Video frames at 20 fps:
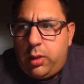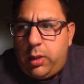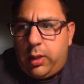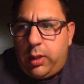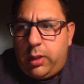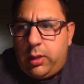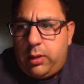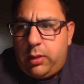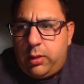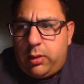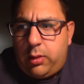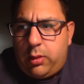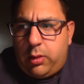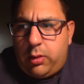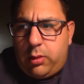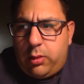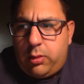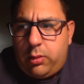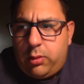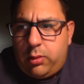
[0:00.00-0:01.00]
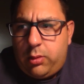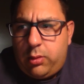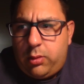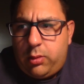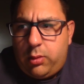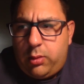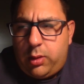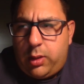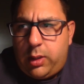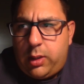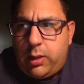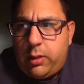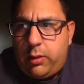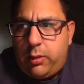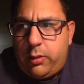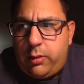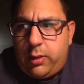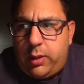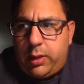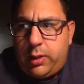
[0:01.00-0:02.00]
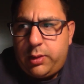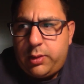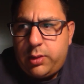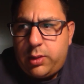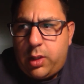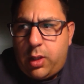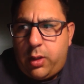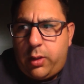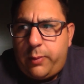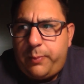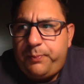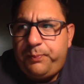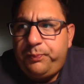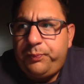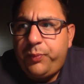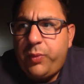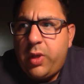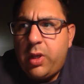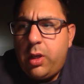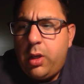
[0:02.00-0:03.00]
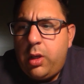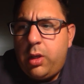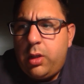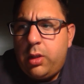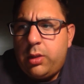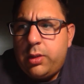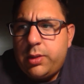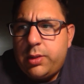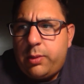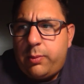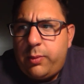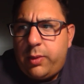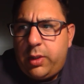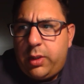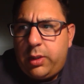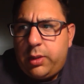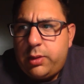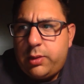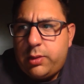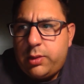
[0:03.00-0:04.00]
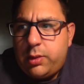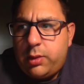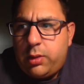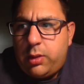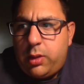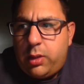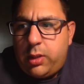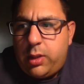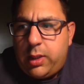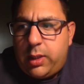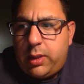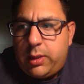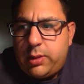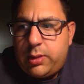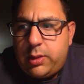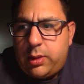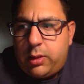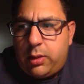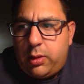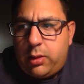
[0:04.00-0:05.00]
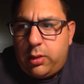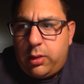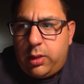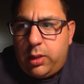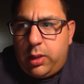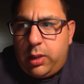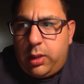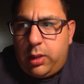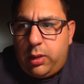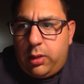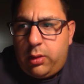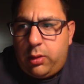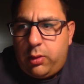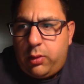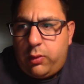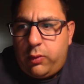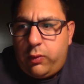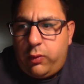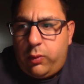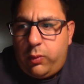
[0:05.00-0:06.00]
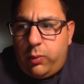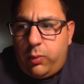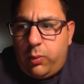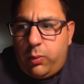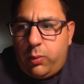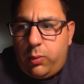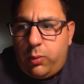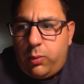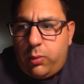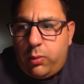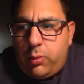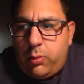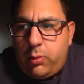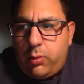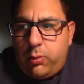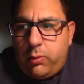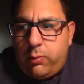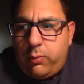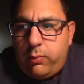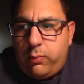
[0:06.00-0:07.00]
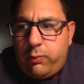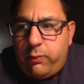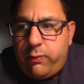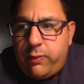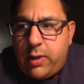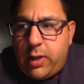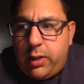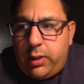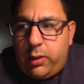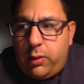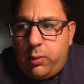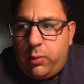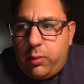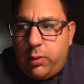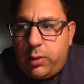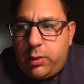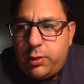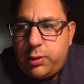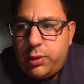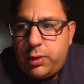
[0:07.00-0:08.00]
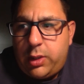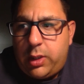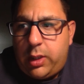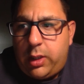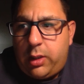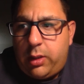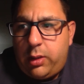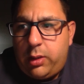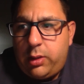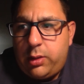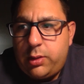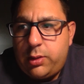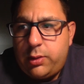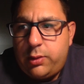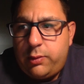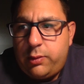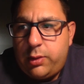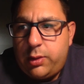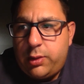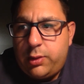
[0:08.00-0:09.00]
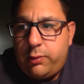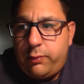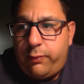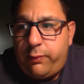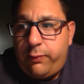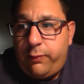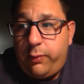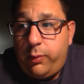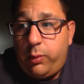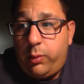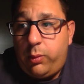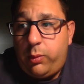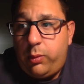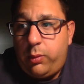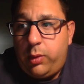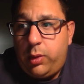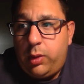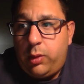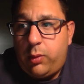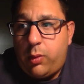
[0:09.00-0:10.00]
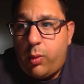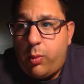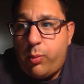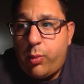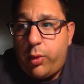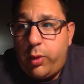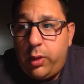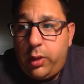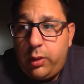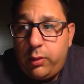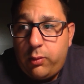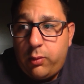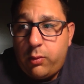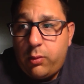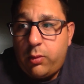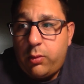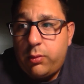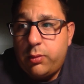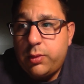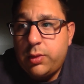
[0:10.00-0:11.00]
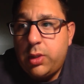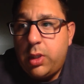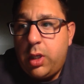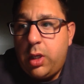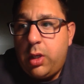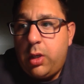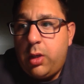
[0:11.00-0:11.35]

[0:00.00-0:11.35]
and uh, and other things. Um, some things that uh, they do value and share is is food. You know, burritos,